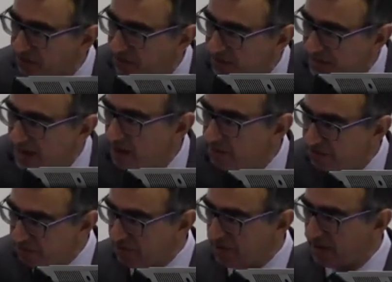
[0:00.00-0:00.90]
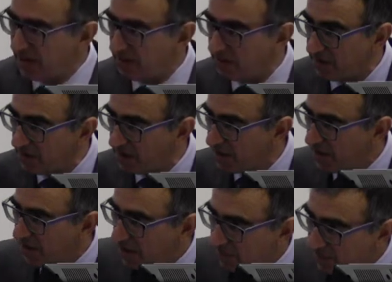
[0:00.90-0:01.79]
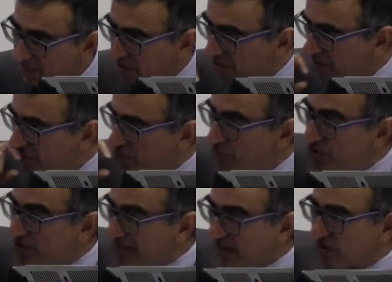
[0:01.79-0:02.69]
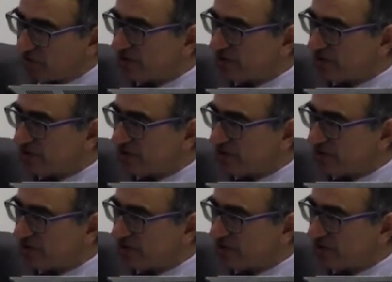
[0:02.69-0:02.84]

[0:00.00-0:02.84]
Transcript: of the M3 level. Because if you check